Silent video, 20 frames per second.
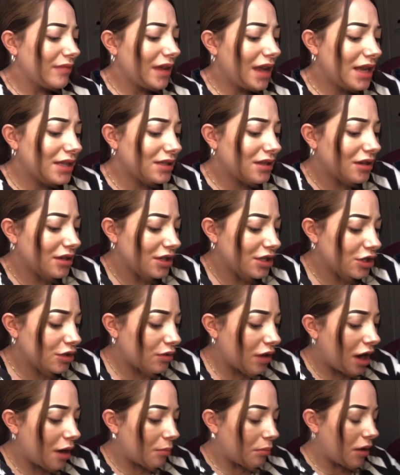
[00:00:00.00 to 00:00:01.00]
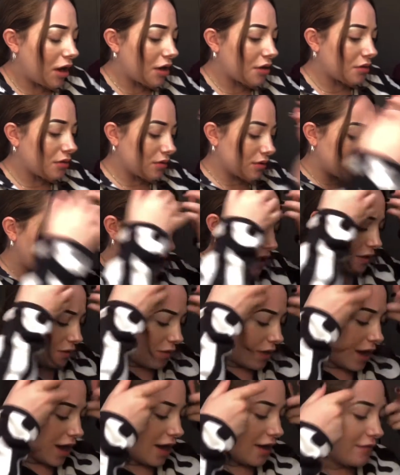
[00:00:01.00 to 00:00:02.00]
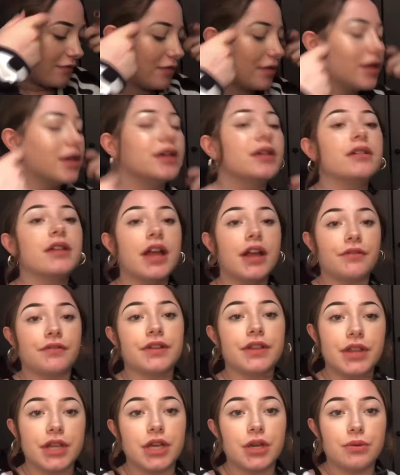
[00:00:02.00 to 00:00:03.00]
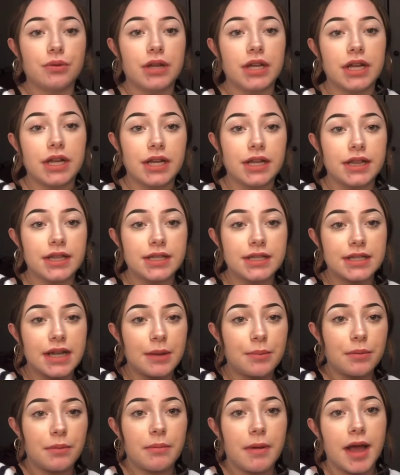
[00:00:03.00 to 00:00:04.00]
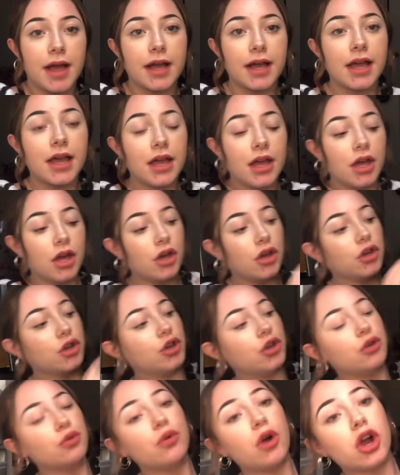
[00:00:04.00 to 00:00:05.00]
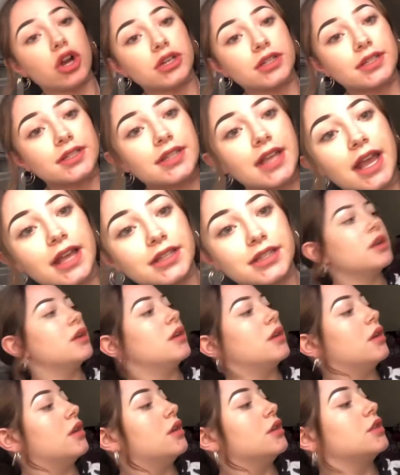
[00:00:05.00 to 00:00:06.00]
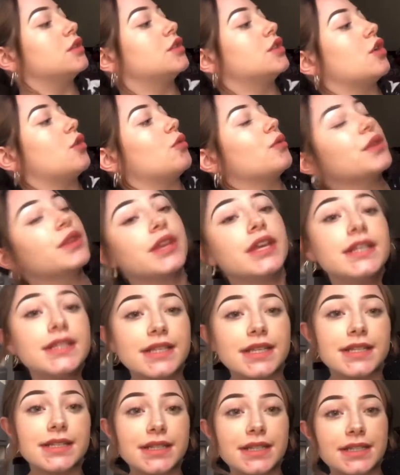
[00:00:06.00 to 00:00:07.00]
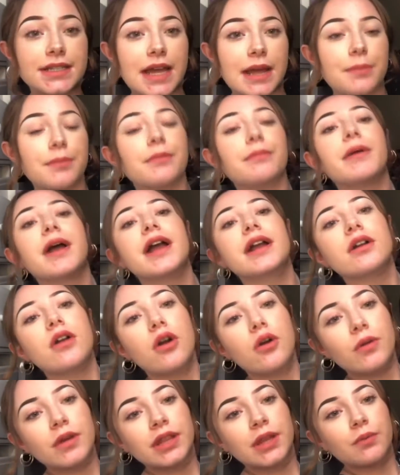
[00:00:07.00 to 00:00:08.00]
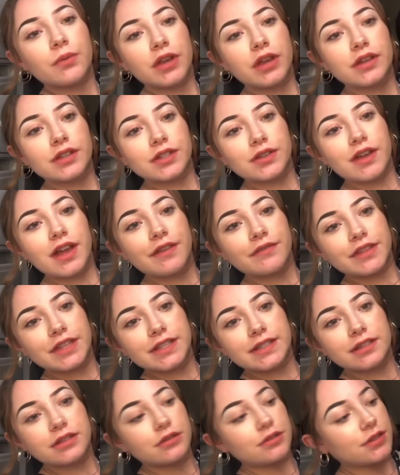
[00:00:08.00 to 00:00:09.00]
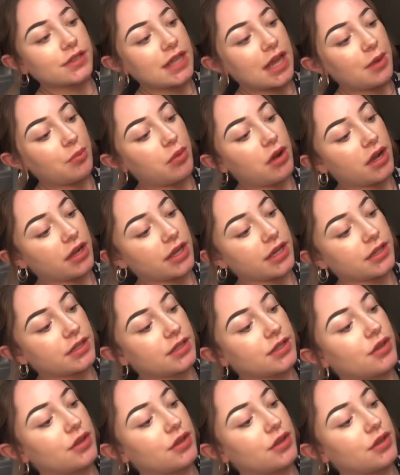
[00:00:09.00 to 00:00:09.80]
As long as you got bottles and you have everything you need in this diaper bag, you are set. So this is the diaper bag. Oh, and then we also have these little side pockets.